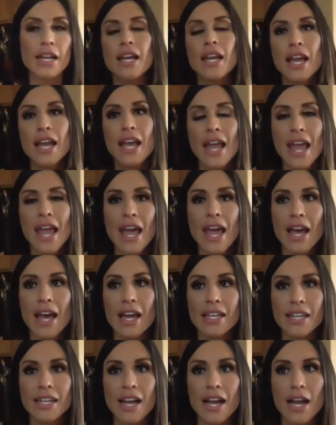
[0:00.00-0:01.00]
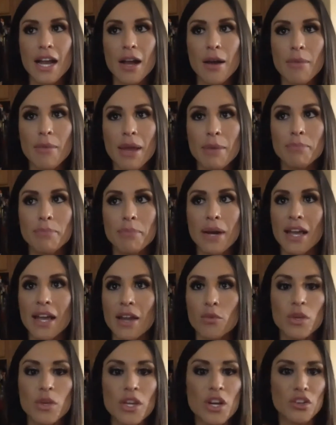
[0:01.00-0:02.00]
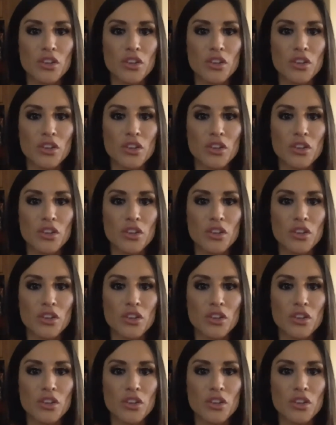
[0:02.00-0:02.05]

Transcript: Mm-hmm. And um but we are